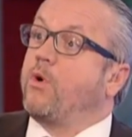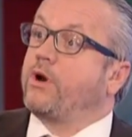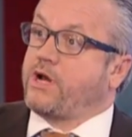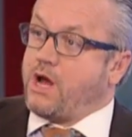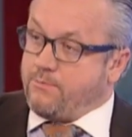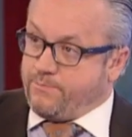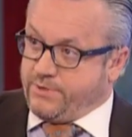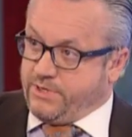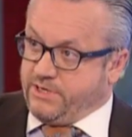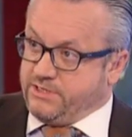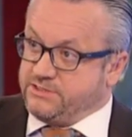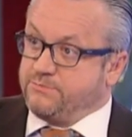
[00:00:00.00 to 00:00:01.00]
more
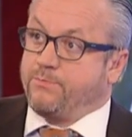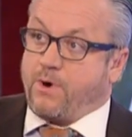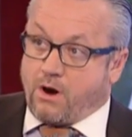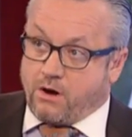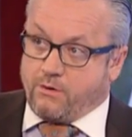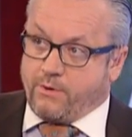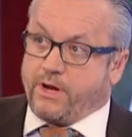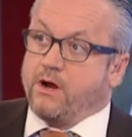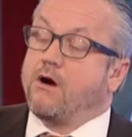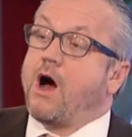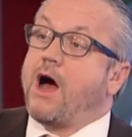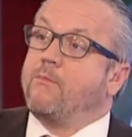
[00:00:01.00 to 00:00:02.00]
companies borrowing
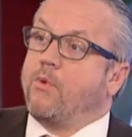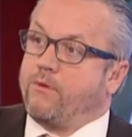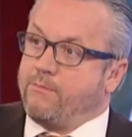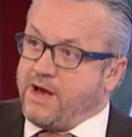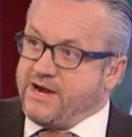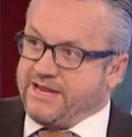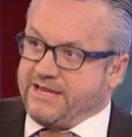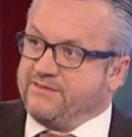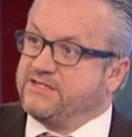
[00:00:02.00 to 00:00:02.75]
a lot more money,